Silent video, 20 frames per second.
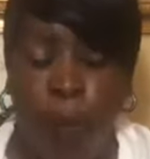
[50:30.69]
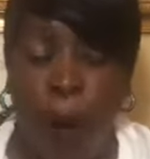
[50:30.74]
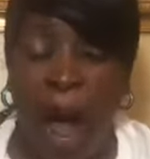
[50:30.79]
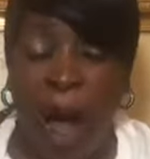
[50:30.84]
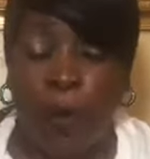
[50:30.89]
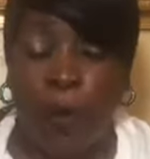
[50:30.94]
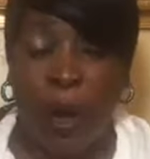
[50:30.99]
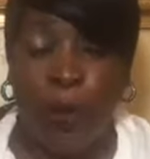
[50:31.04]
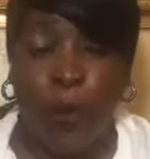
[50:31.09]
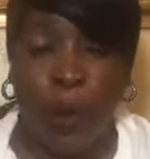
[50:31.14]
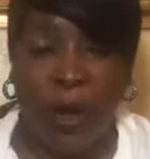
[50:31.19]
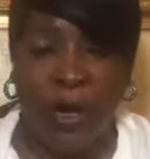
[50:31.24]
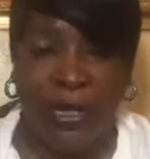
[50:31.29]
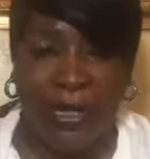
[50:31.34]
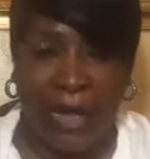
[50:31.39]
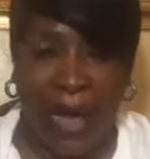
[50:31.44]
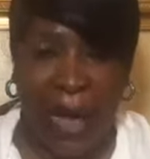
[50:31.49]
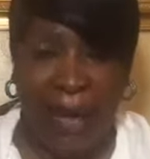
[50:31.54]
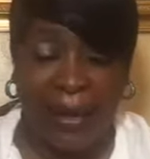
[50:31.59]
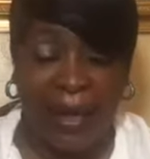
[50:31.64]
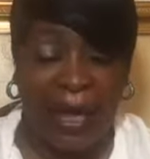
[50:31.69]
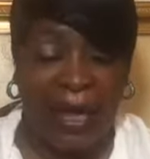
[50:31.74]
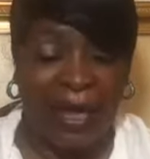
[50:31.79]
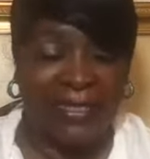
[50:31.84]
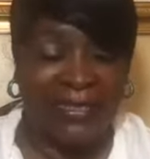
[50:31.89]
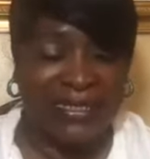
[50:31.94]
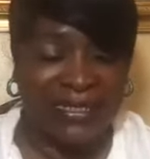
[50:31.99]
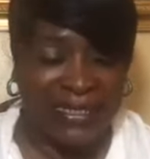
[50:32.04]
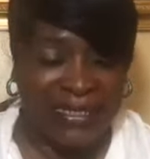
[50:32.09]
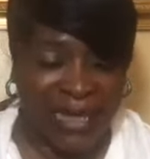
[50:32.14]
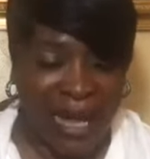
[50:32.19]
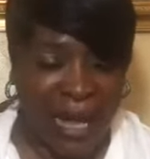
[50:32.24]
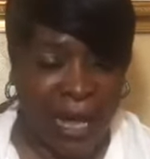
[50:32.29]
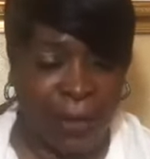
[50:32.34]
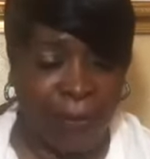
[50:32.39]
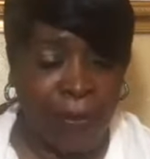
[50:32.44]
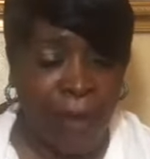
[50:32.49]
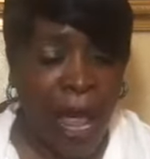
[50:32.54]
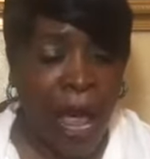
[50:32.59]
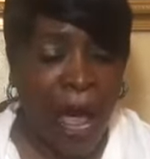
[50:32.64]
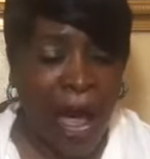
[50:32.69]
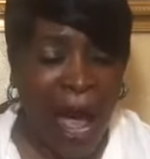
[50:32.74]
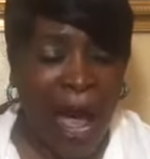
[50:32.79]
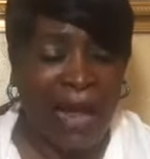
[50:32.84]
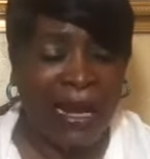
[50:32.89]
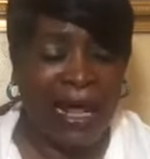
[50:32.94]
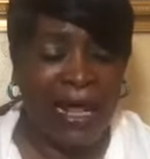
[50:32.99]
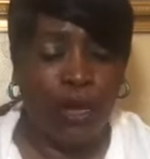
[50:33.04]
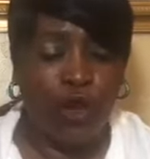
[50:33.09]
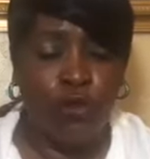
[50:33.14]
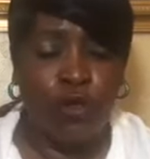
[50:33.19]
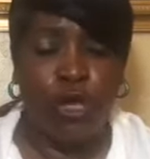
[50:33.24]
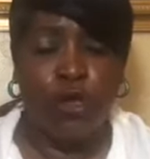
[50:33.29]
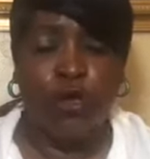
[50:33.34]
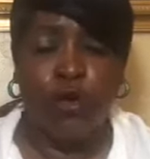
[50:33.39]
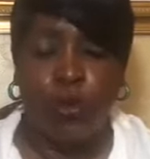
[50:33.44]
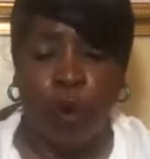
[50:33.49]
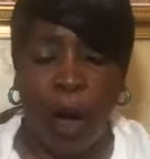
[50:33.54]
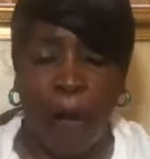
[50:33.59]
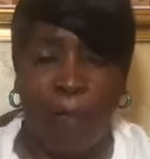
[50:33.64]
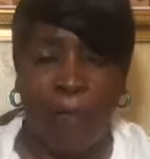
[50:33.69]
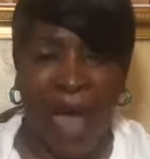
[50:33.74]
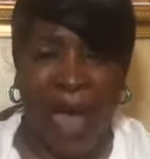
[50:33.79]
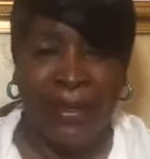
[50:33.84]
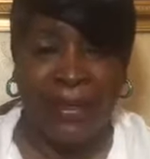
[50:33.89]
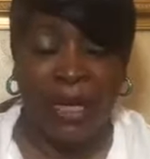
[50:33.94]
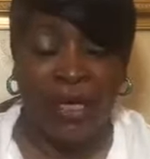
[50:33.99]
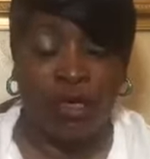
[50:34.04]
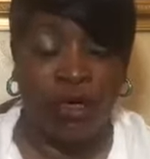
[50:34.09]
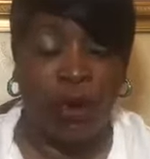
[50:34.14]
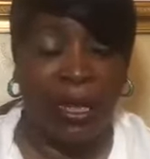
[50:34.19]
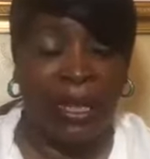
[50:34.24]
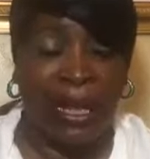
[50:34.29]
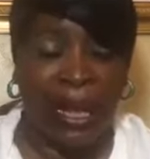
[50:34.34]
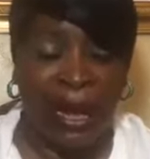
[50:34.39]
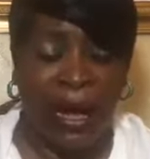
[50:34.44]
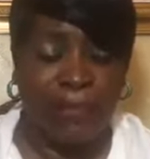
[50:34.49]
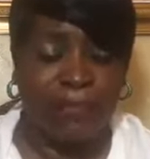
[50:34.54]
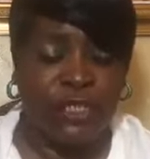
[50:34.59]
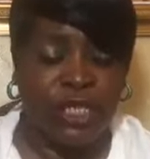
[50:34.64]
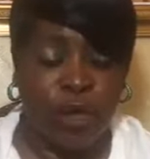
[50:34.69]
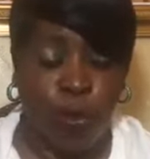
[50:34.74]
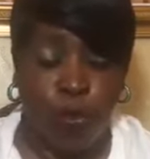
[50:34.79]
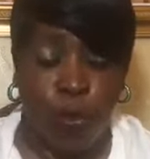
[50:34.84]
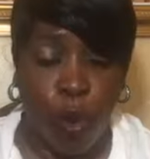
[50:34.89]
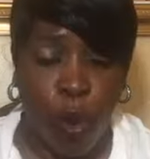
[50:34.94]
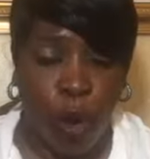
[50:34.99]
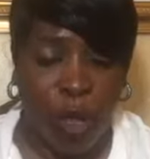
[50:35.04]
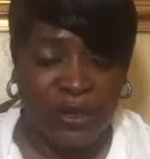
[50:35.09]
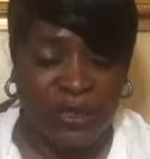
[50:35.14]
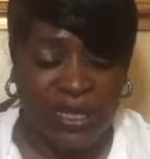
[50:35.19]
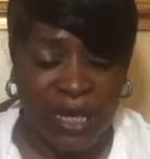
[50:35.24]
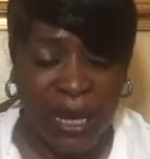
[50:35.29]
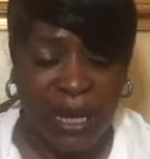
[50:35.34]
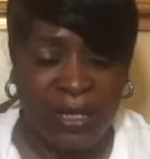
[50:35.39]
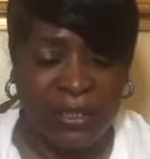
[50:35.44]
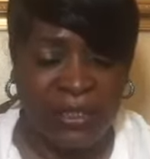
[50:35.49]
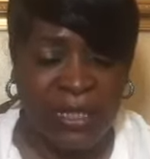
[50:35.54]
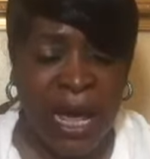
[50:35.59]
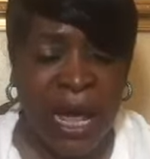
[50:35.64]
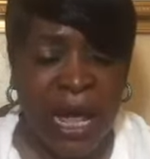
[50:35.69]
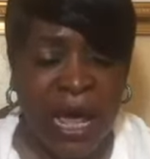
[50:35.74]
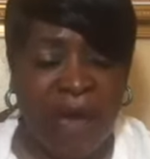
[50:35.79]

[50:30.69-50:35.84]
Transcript: While we were yet in sin, hallelujah, you commanded your love towards us.